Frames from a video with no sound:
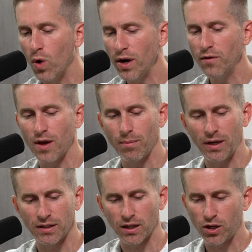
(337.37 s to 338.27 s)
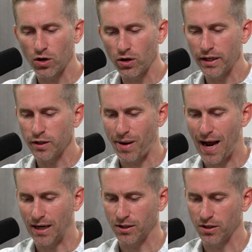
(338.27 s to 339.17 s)
one of them is a curious
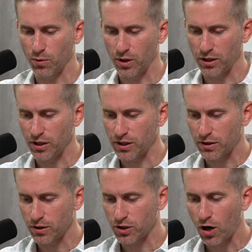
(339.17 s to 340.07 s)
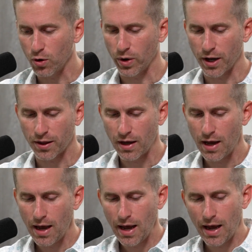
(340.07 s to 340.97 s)
passage I want to just start with
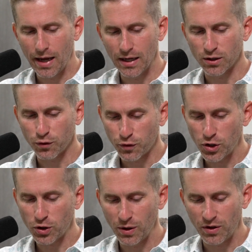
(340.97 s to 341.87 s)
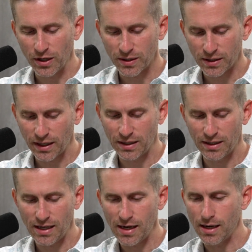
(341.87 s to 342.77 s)
is 1 Corinthians
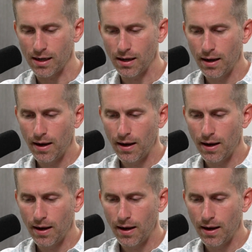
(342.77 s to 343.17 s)
16.